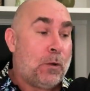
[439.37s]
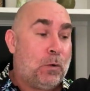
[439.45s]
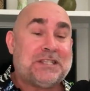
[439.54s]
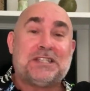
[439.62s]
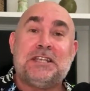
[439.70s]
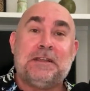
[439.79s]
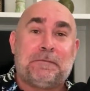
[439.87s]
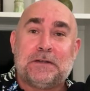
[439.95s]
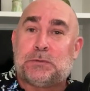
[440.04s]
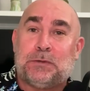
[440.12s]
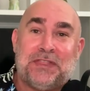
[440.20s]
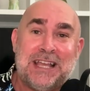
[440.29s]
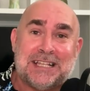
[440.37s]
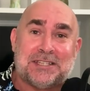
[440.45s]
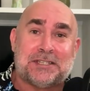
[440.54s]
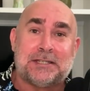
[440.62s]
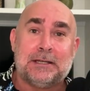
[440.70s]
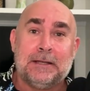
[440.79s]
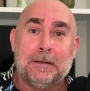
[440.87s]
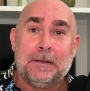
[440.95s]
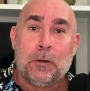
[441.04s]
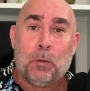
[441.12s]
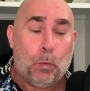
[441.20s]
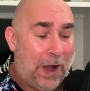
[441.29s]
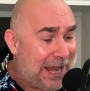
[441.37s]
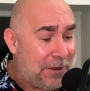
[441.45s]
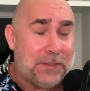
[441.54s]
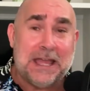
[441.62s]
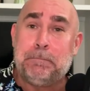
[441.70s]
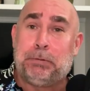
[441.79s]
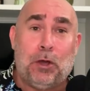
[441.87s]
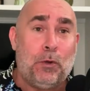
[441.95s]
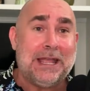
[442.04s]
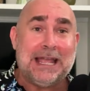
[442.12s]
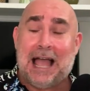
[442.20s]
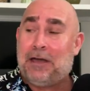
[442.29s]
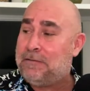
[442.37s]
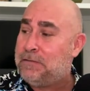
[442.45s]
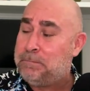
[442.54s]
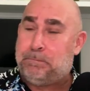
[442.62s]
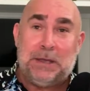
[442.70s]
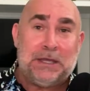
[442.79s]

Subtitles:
What's the difference with this? Why are they blowing out of